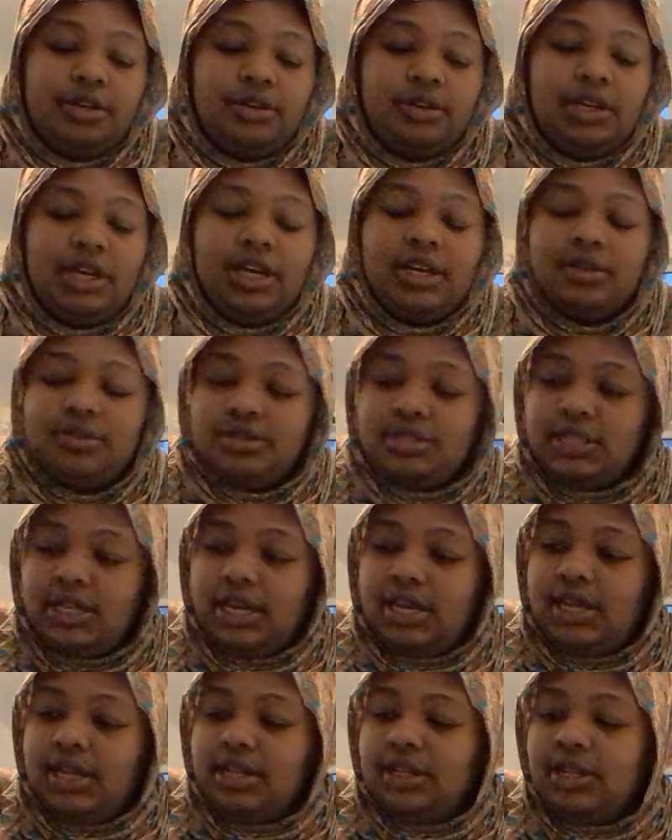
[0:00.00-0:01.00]
like I was
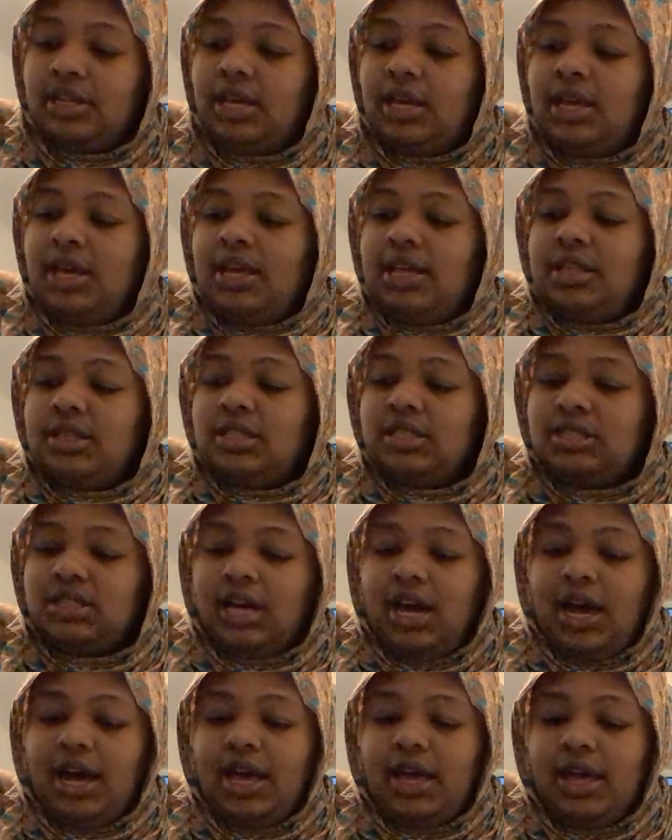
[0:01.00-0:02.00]
saying, this
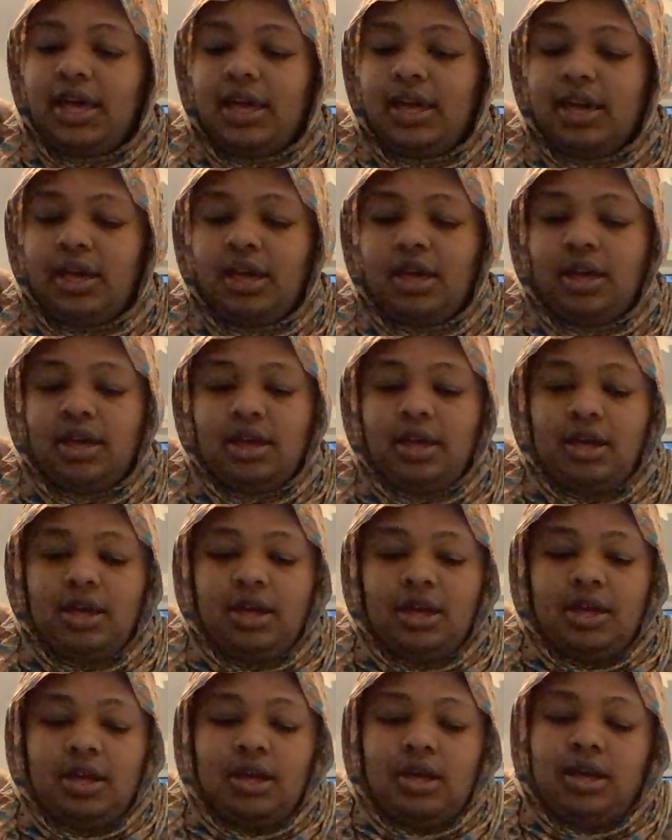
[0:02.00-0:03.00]
guy
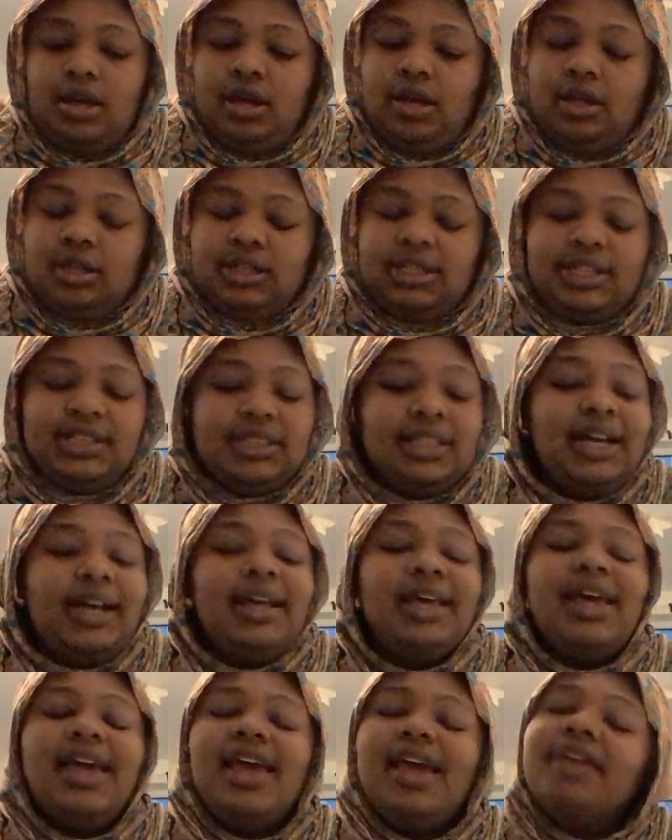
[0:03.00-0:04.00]
did
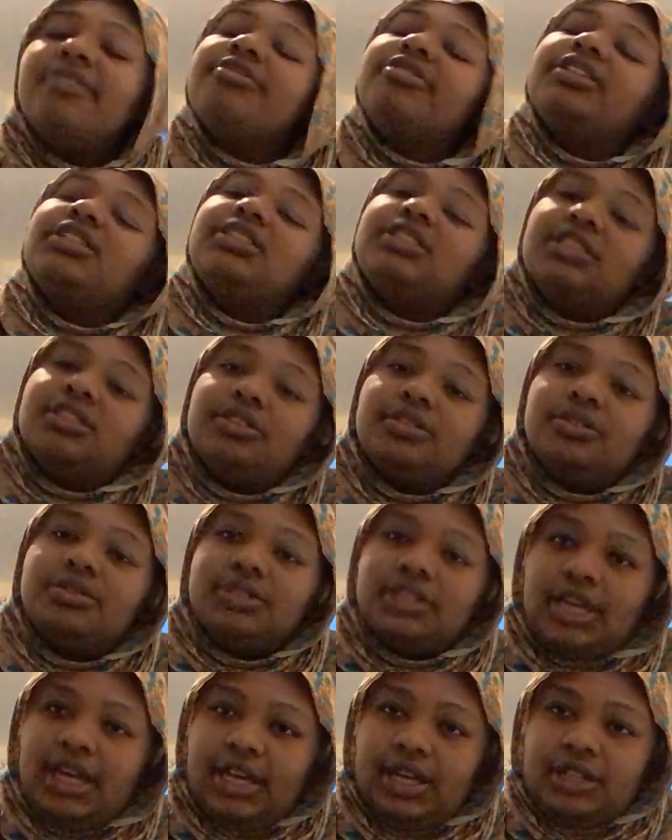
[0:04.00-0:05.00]
that every single
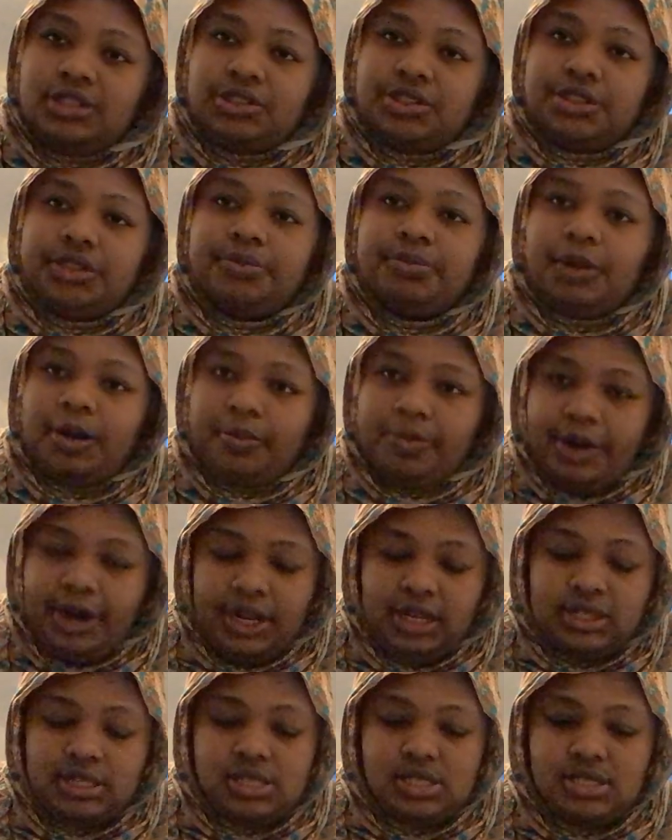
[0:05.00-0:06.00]
day during my
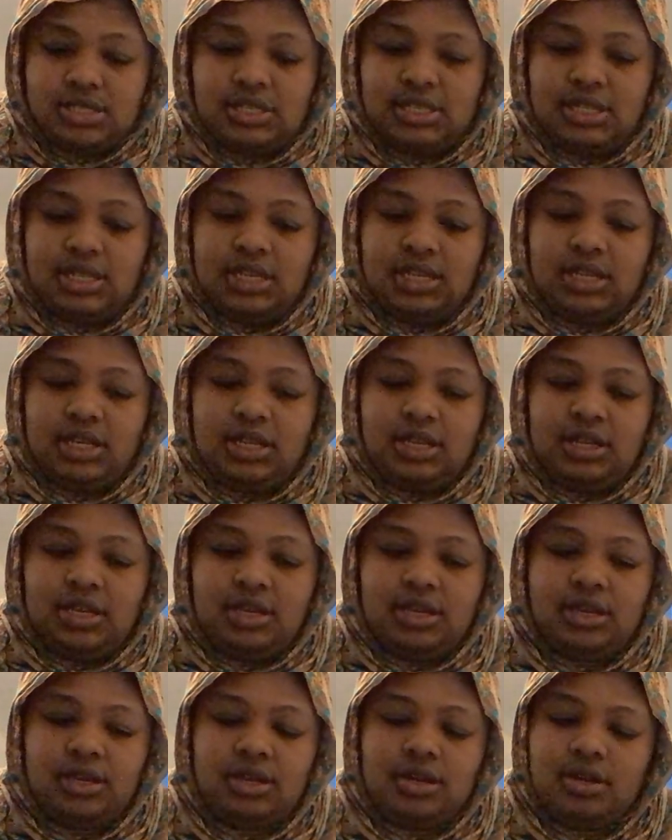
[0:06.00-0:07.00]
pregnancy,
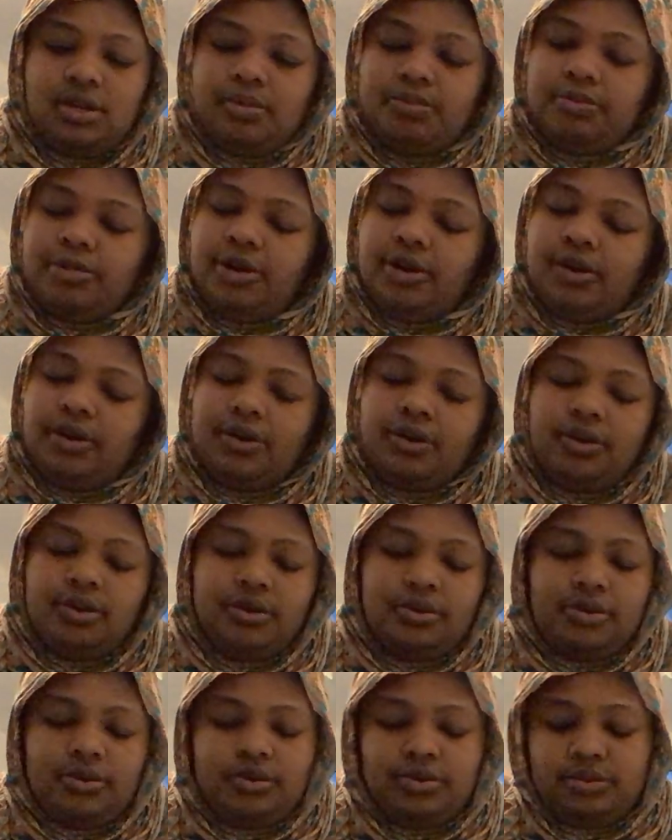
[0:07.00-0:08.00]

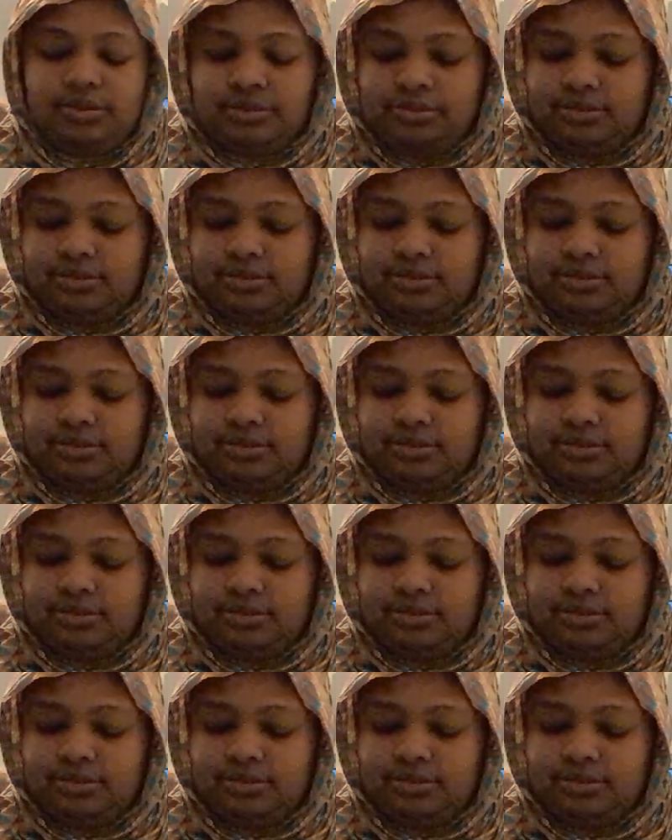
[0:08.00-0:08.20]
bro.